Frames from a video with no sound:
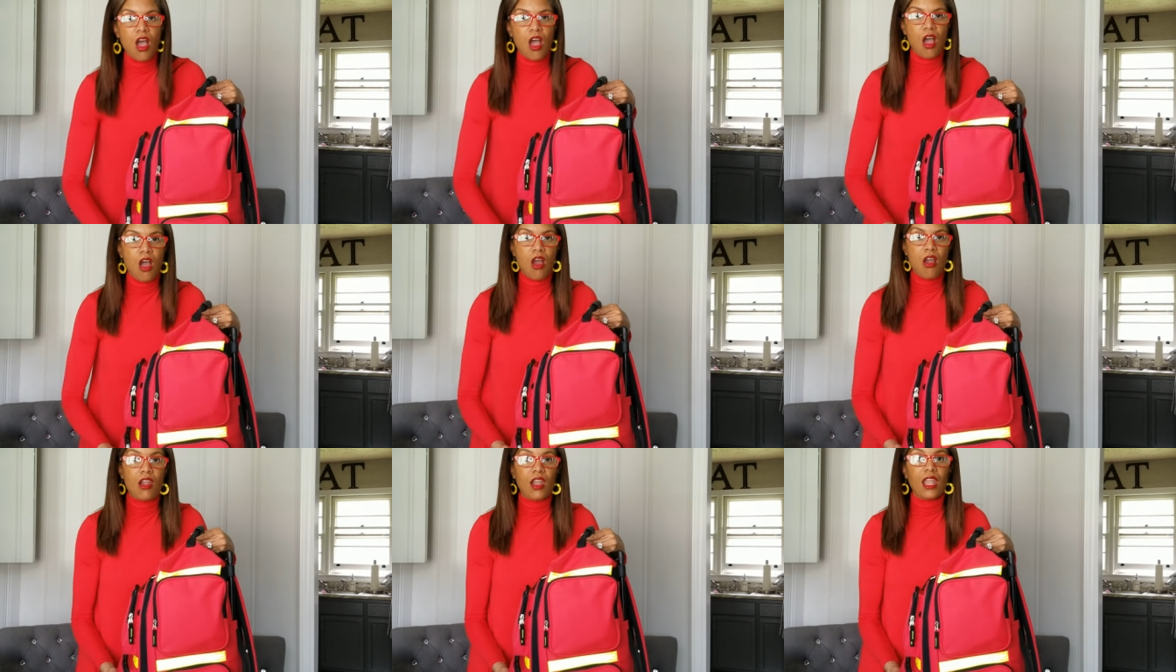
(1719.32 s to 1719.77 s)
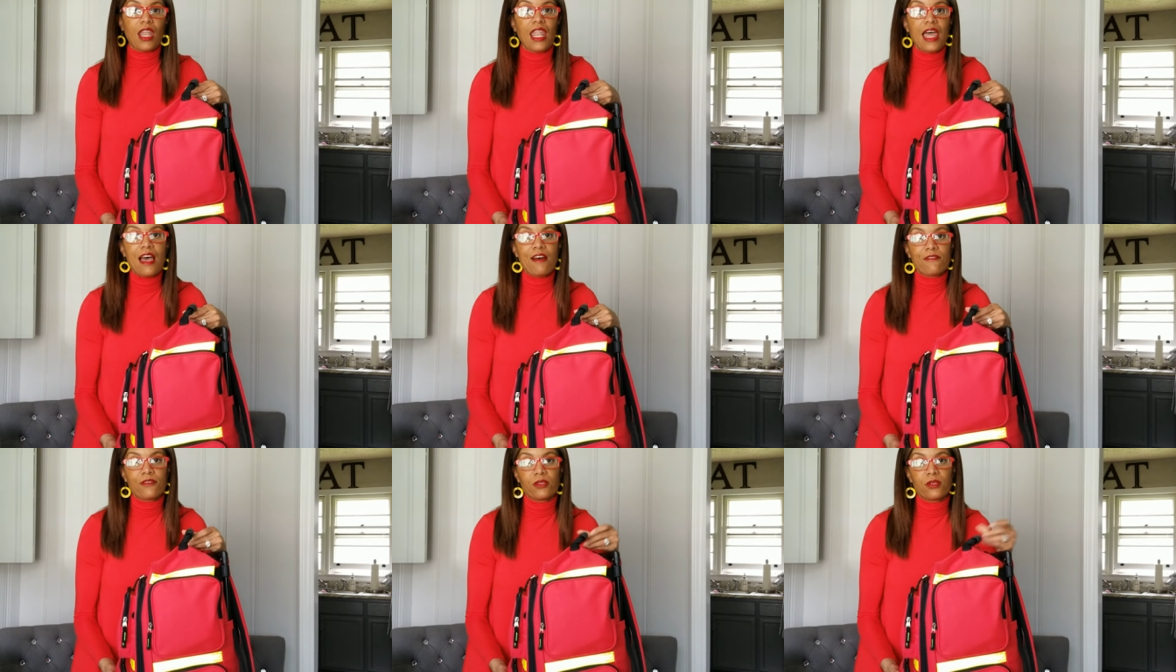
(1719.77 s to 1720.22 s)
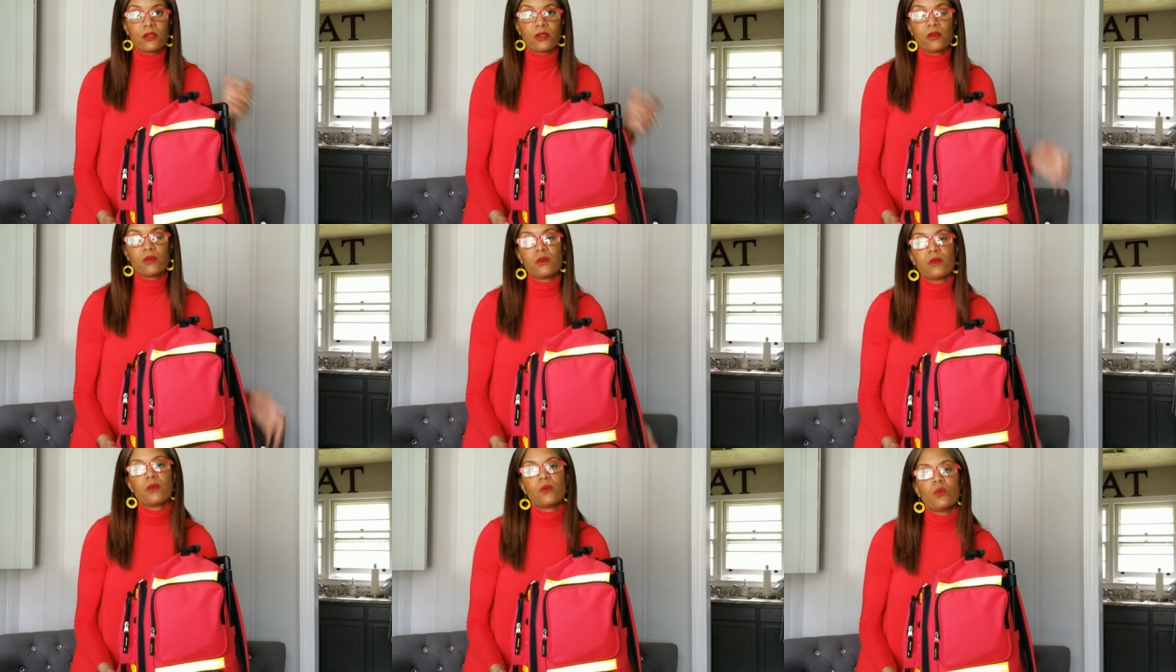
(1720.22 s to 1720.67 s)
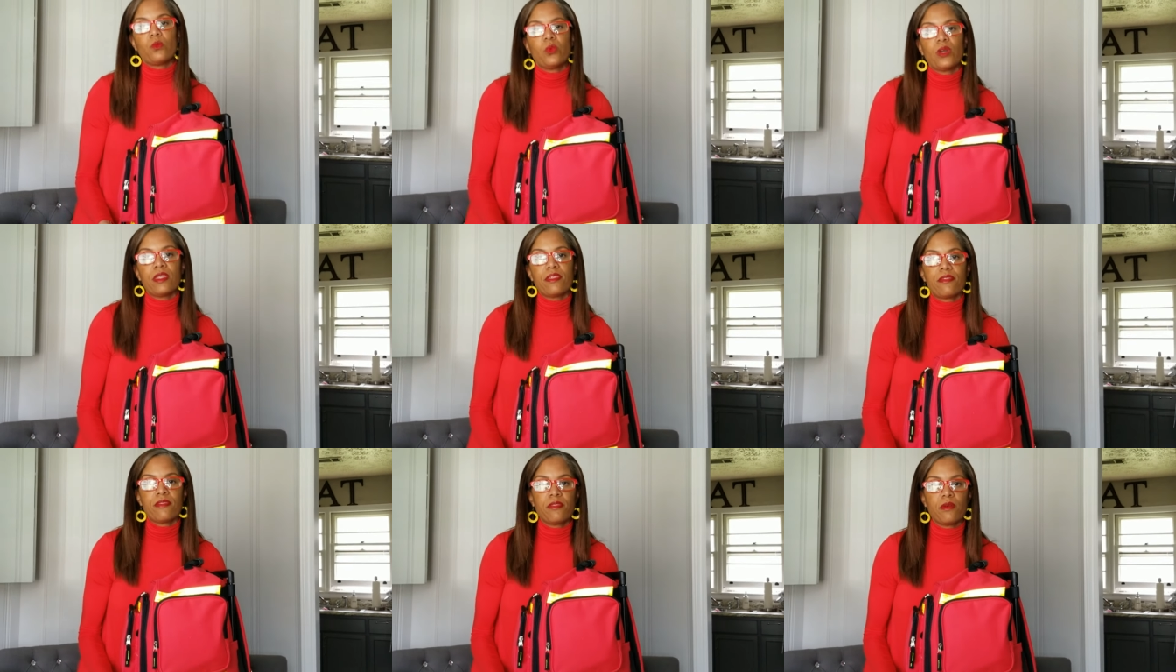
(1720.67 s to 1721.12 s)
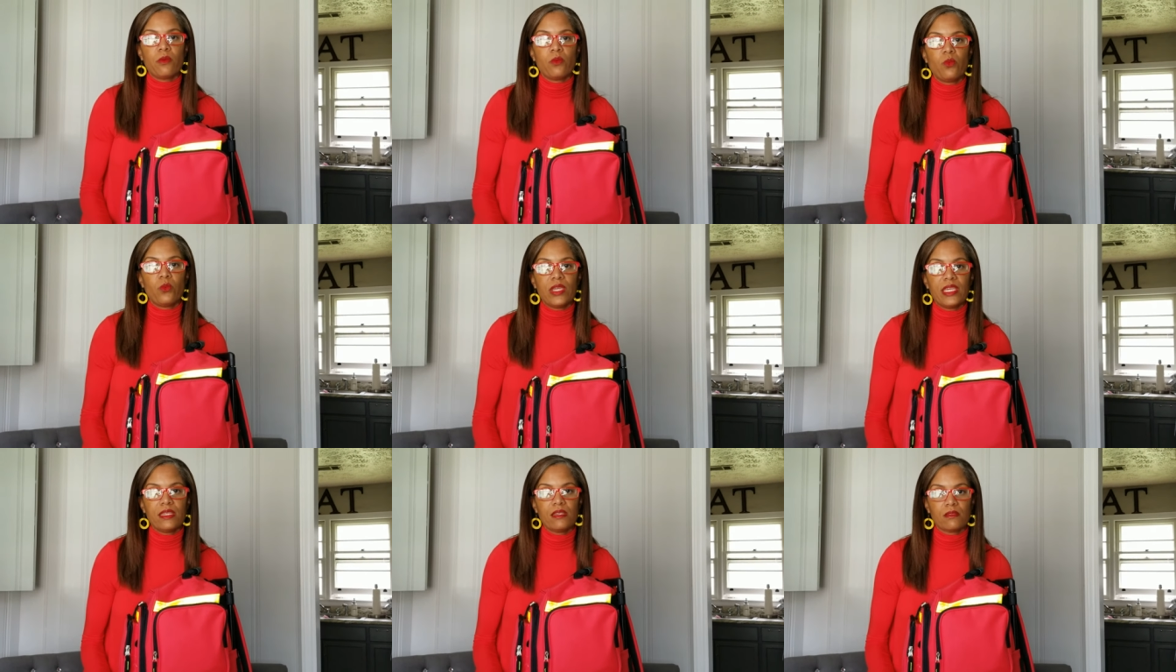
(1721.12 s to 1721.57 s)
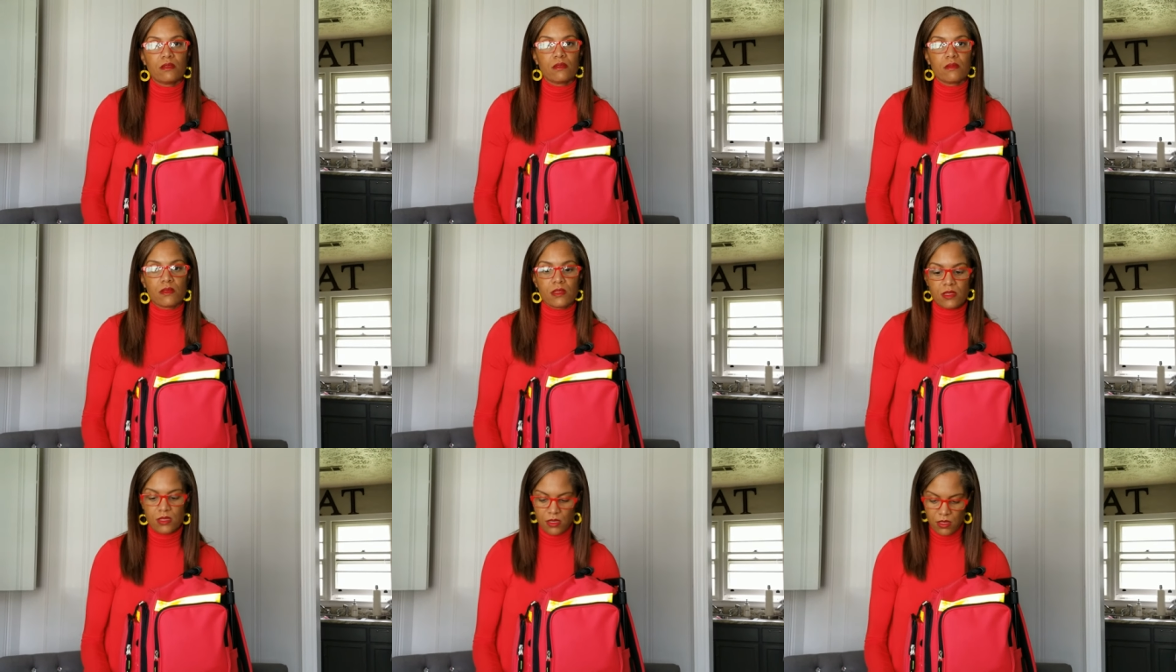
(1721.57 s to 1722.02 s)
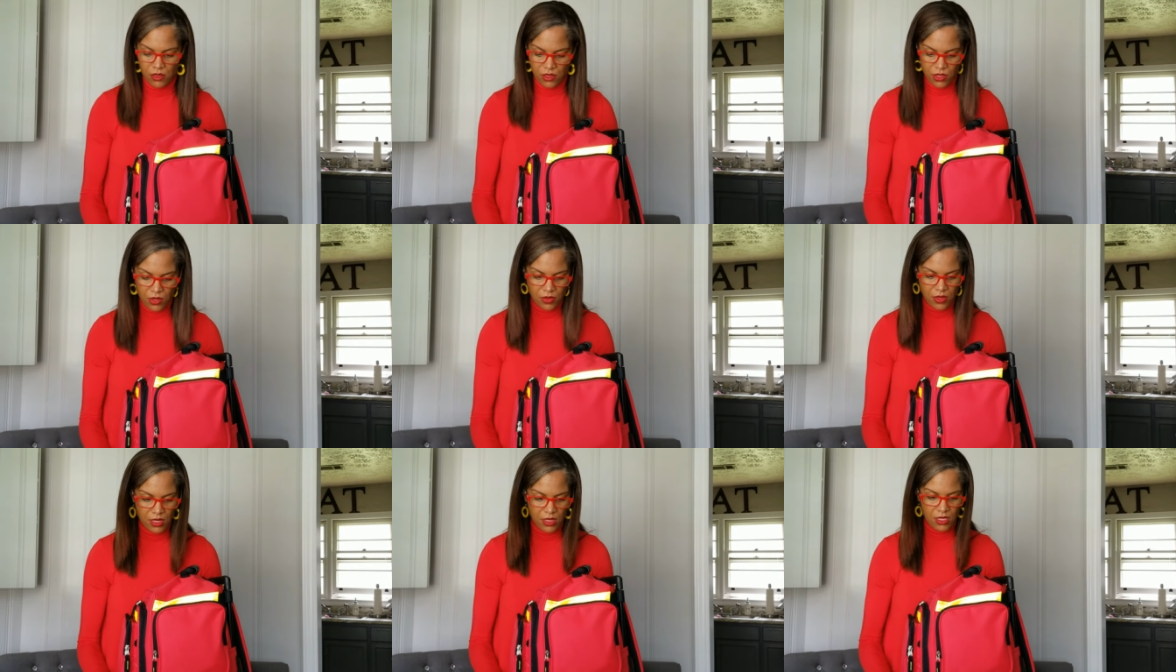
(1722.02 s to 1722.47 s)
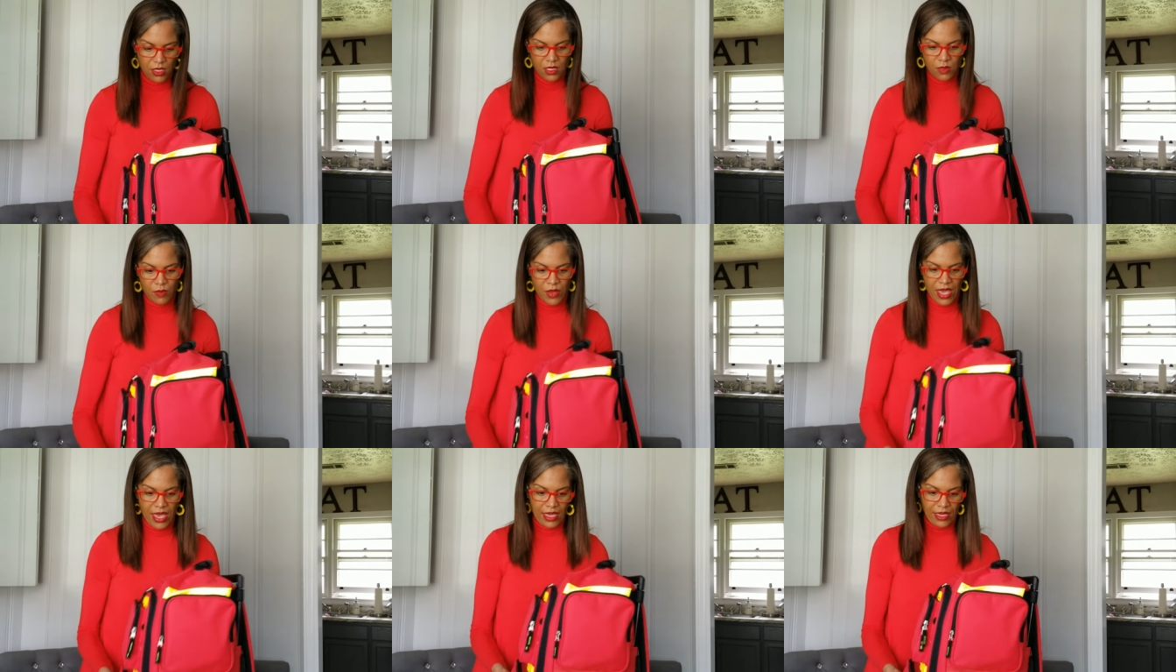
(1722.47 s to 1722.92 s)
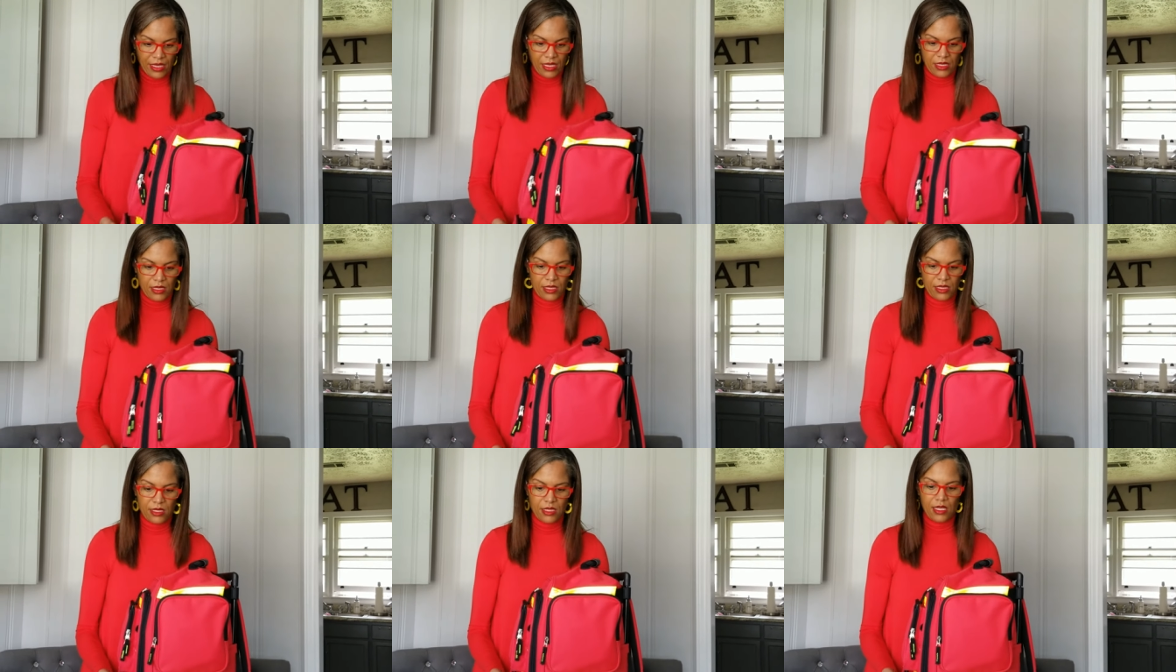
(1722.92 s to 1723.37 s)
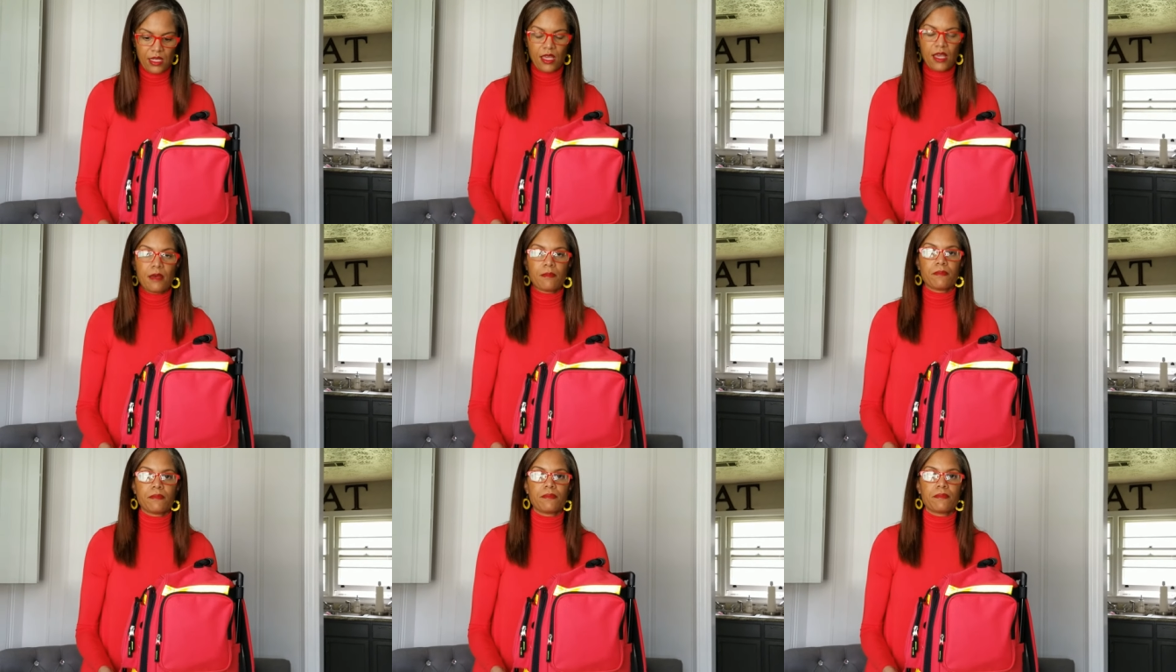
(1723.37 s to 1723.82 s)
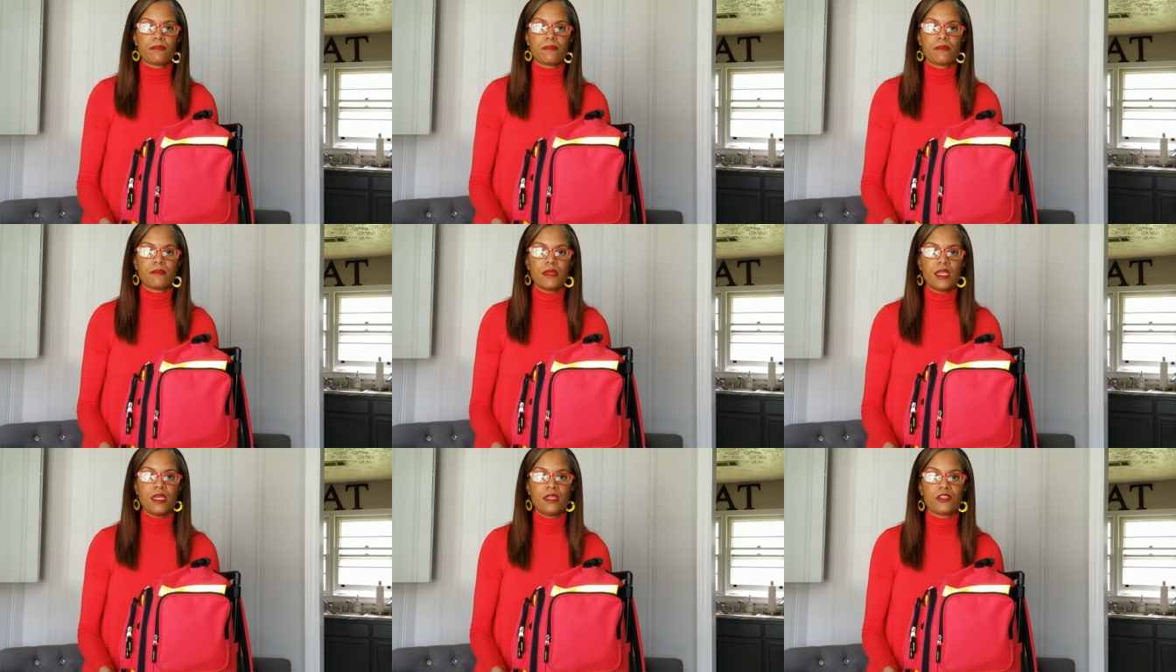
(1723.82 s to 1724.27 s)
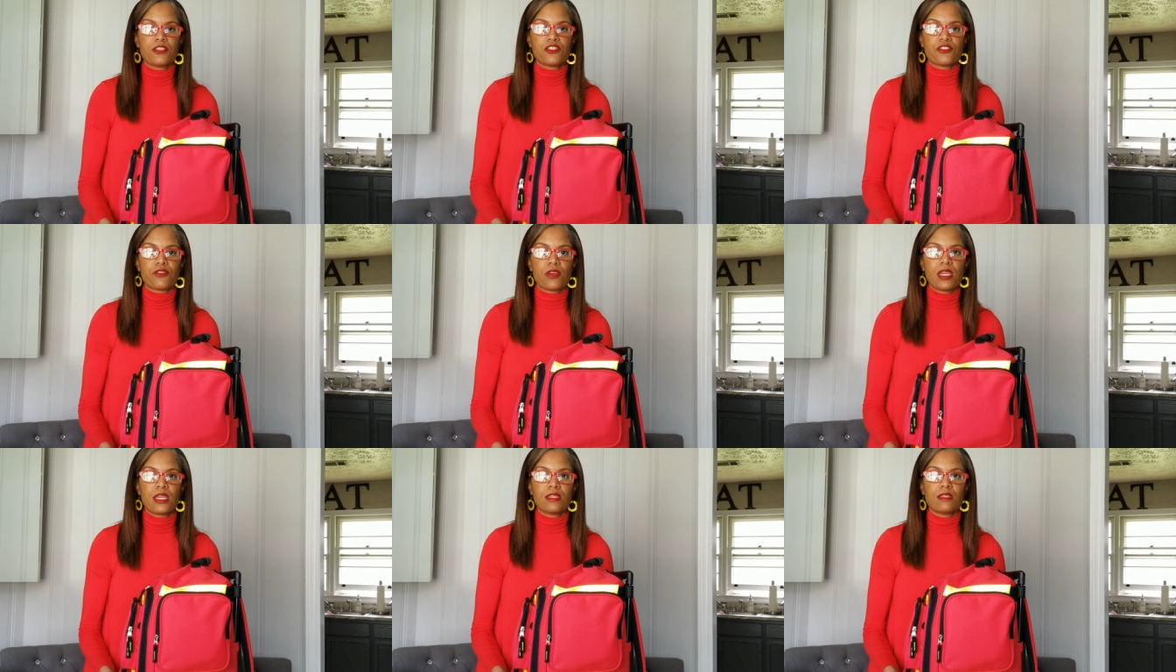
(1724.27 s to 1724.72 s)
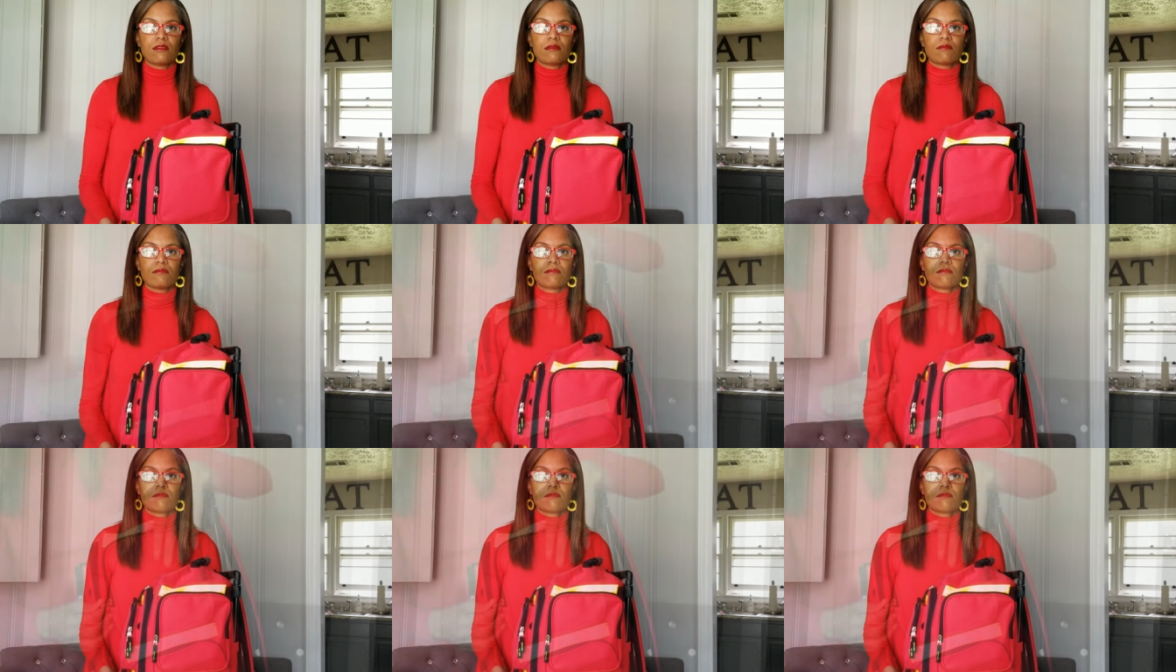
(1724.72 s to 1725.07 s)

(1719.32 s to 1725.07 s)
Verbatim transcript: are level with the wheels so that this bag can sit up in a straight position.